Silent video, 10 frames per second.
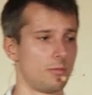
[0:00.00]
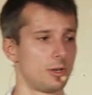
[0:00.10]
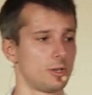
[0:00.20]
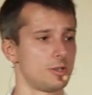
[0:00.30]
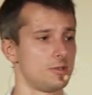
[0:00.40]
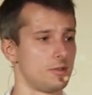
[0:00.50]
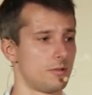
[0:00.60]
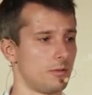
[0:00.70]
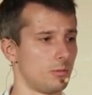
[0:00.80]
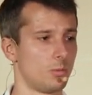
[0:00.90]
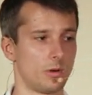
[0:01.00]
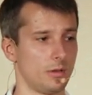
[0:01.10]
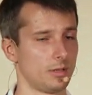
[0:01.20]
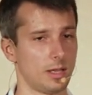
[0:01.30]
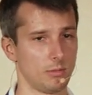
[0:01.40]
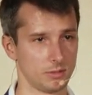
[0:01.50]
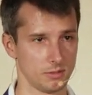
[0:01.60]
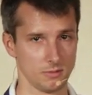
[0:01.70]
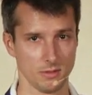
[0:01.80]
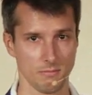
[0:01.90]
partition zero, were not able to
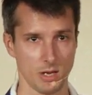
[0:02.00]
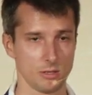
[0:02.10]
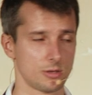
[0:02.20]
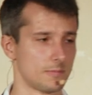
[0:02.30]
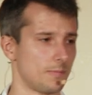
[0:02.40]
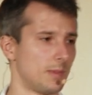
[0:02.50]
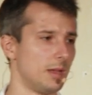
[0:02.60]
do the match.